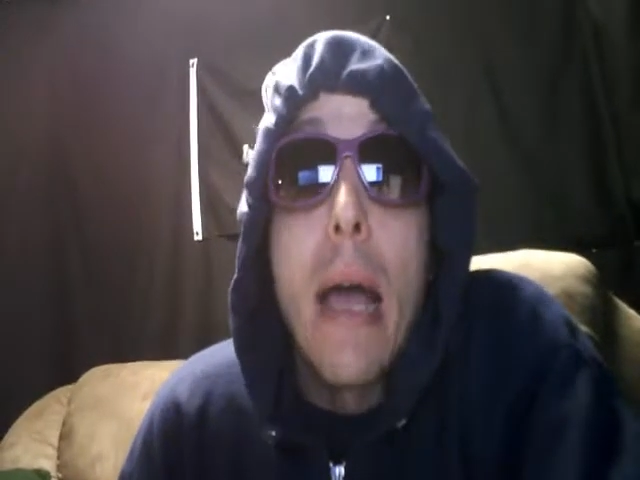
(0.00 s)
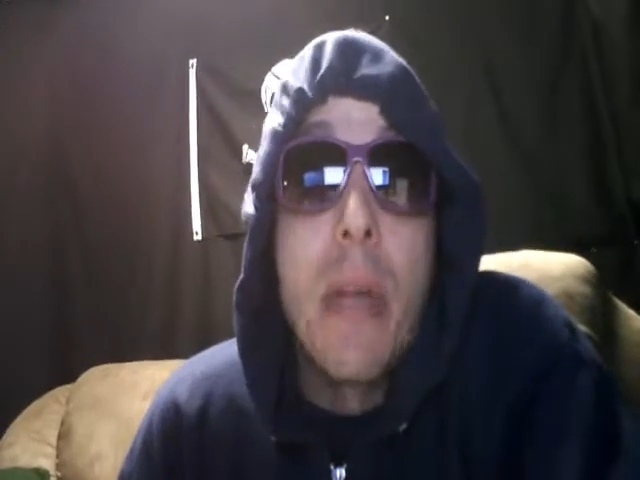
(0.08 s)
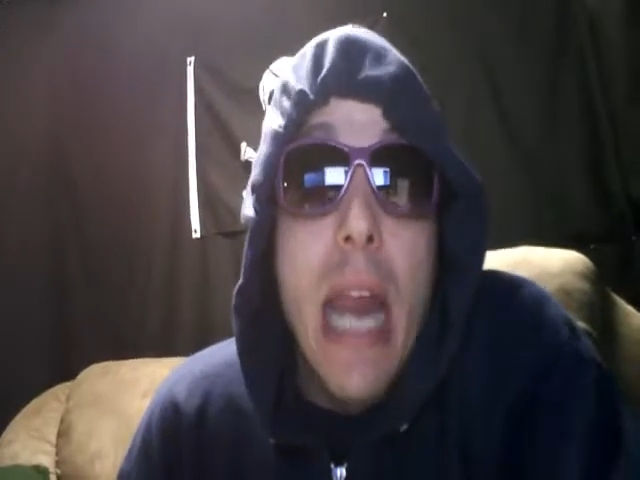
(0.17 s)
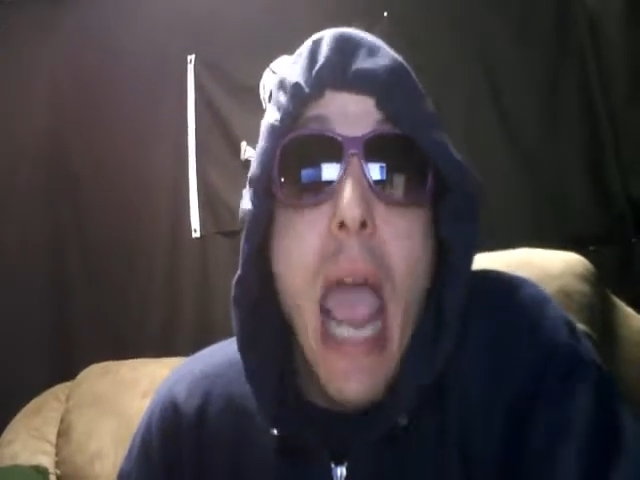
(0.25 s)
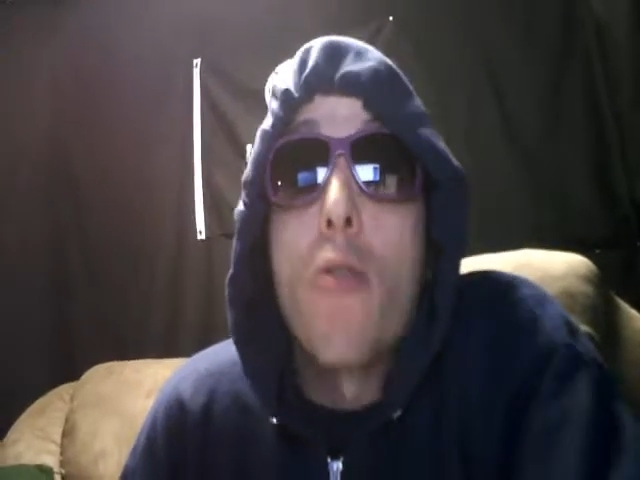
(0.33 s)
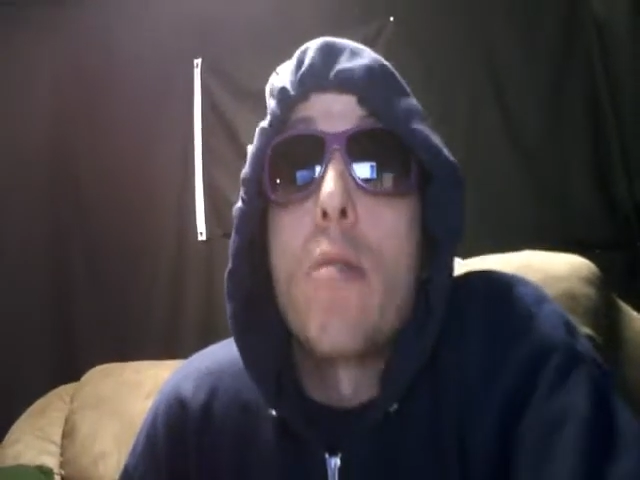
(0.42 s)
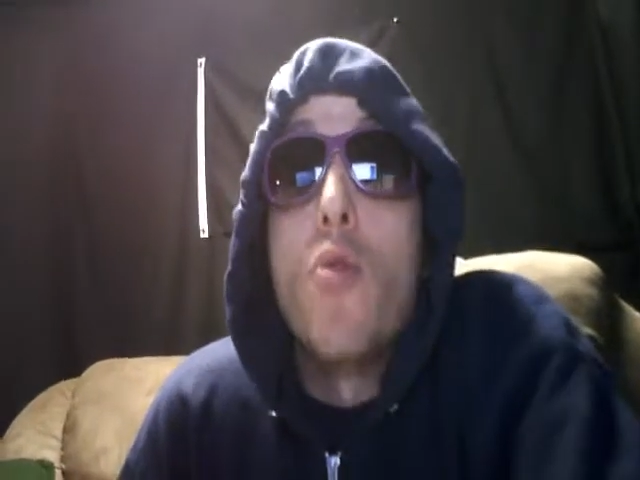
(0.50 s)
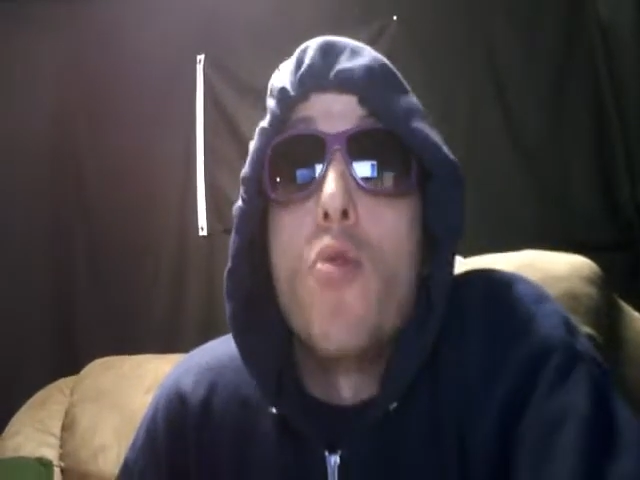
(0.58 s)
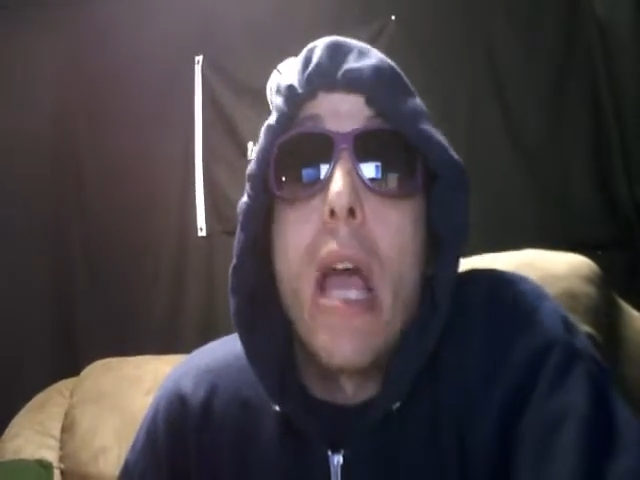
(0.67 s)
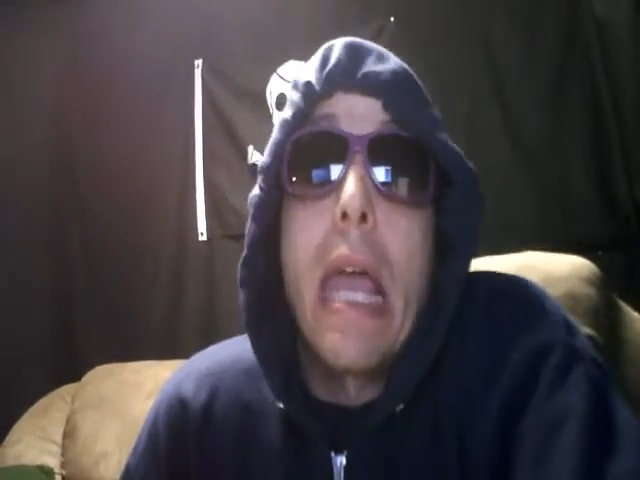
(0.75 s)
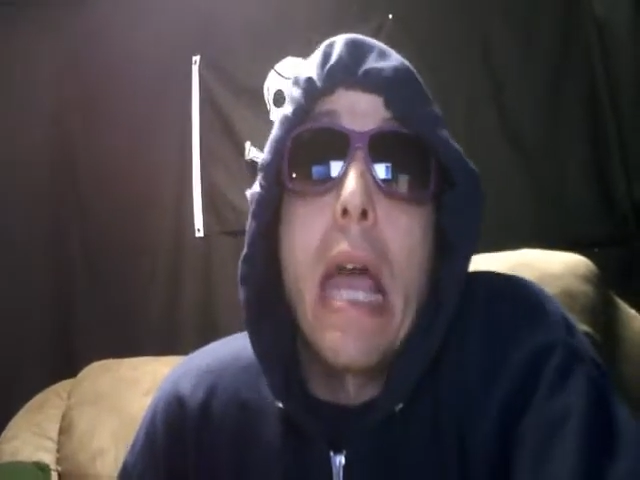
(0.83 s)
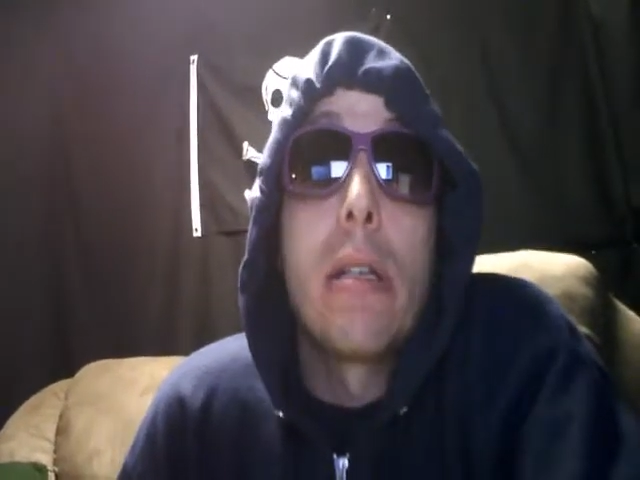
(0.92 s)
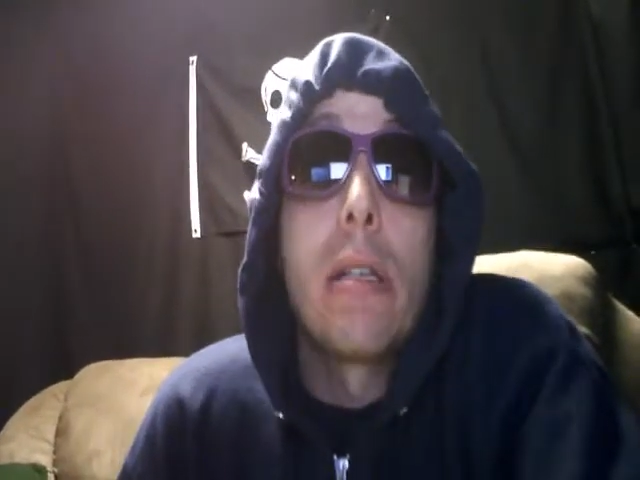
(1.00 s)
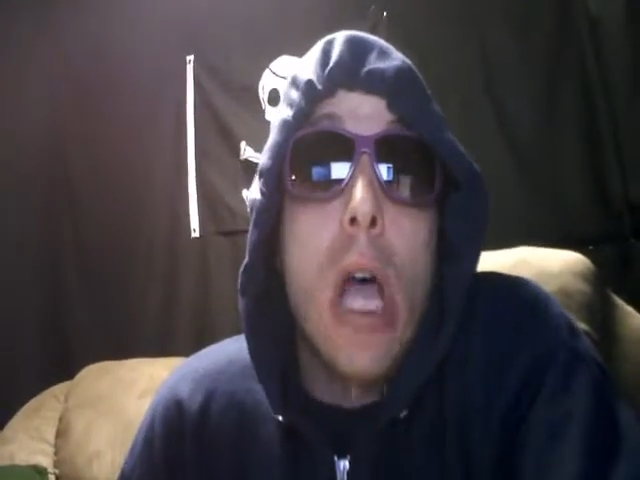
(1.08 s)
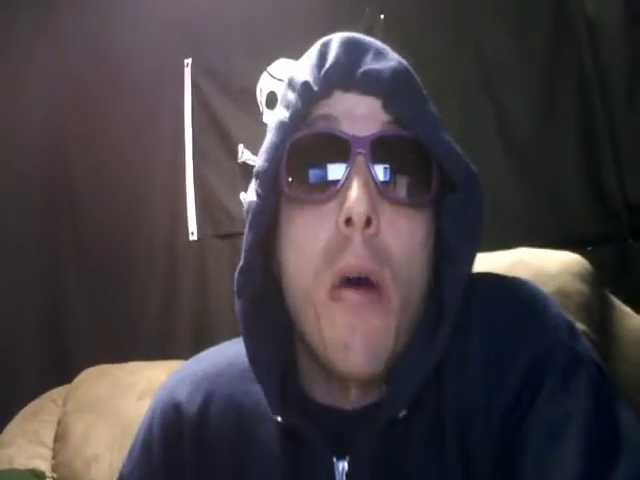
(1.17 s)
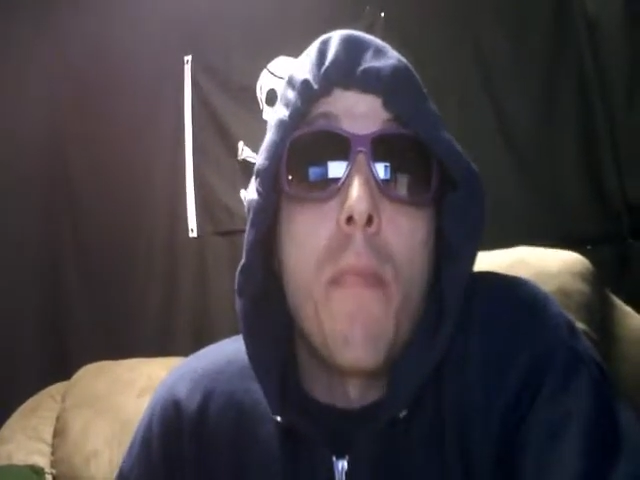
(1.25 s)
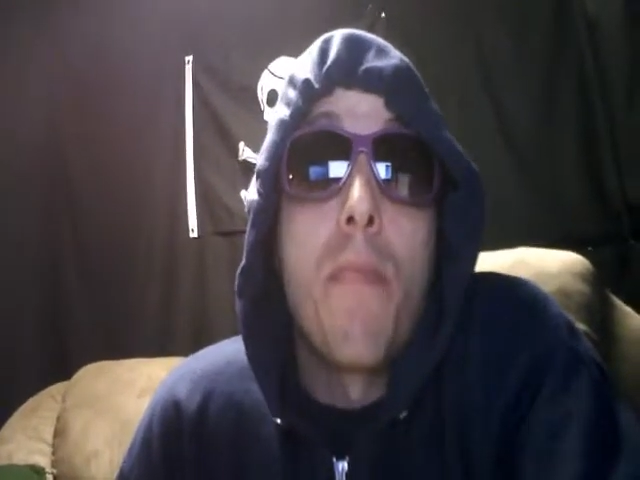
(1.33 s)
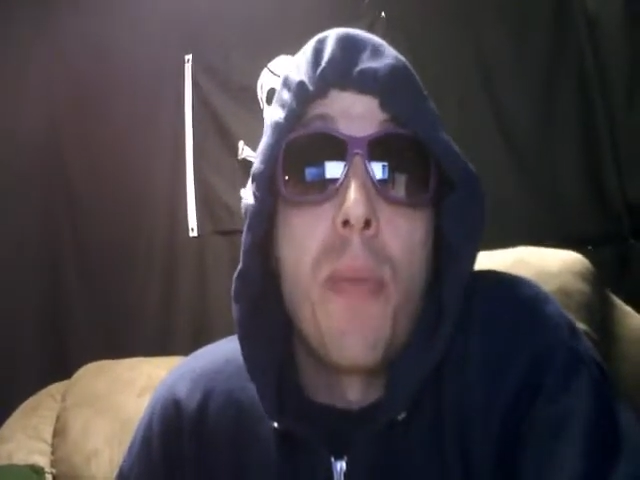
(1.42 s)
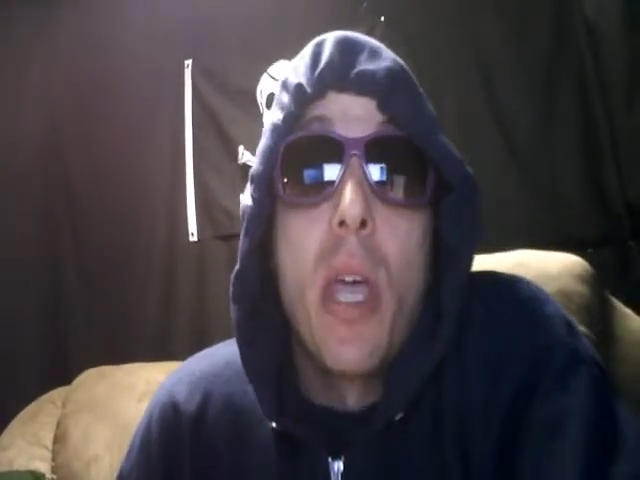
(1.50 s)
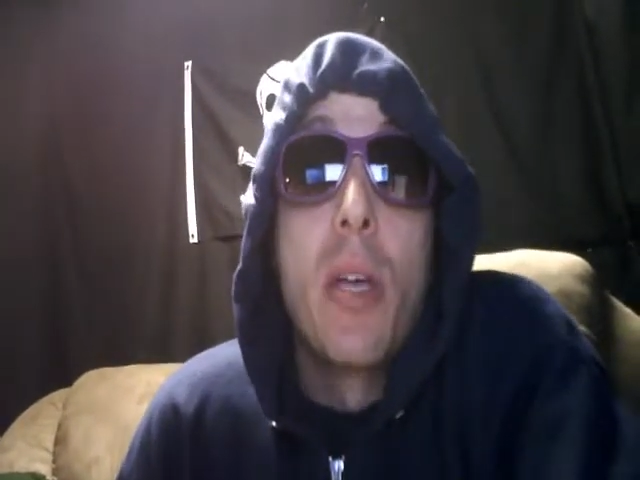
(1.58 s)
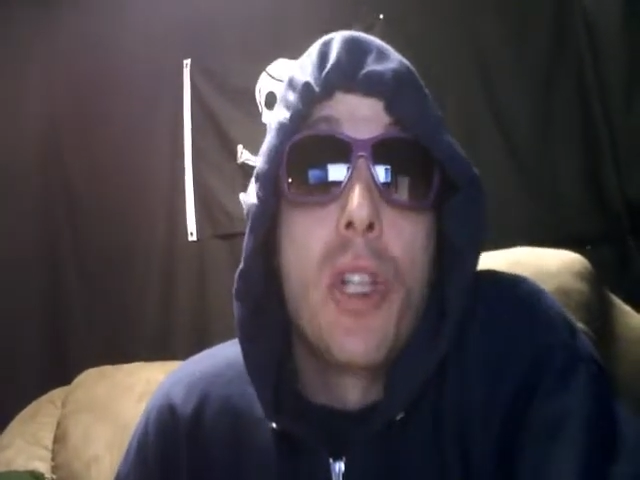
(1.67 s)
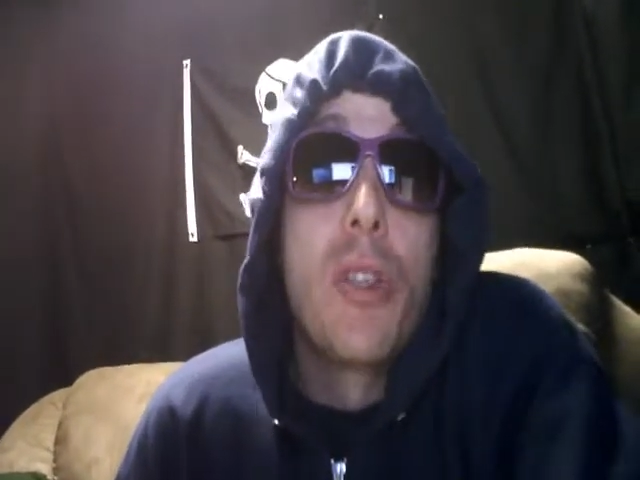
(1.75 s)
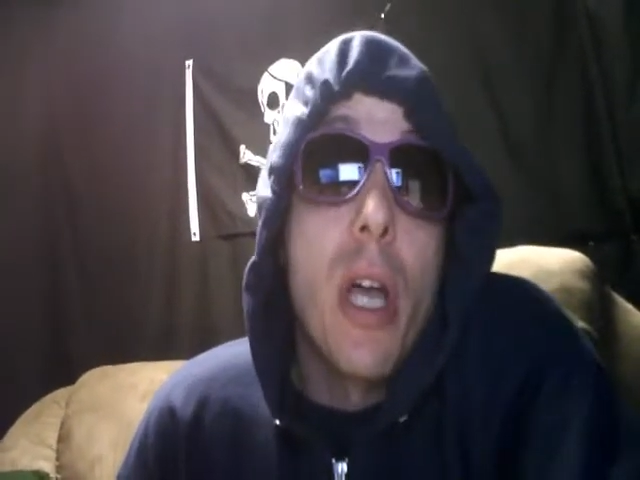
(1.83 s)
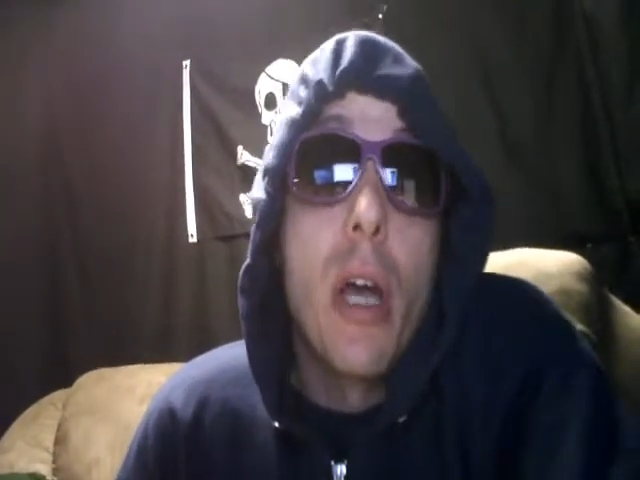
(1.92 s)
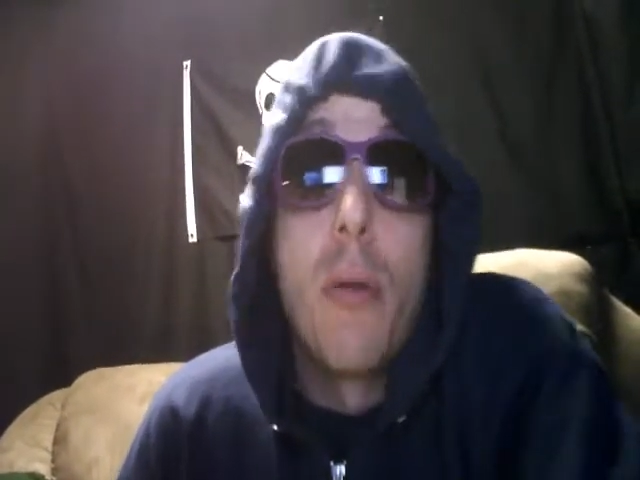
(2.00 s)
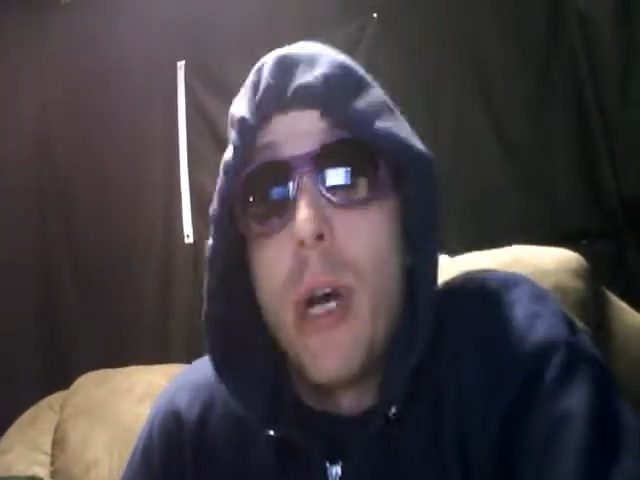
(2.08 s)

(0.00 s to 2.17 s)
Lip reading: I'm in an angry mood, I guess. I don't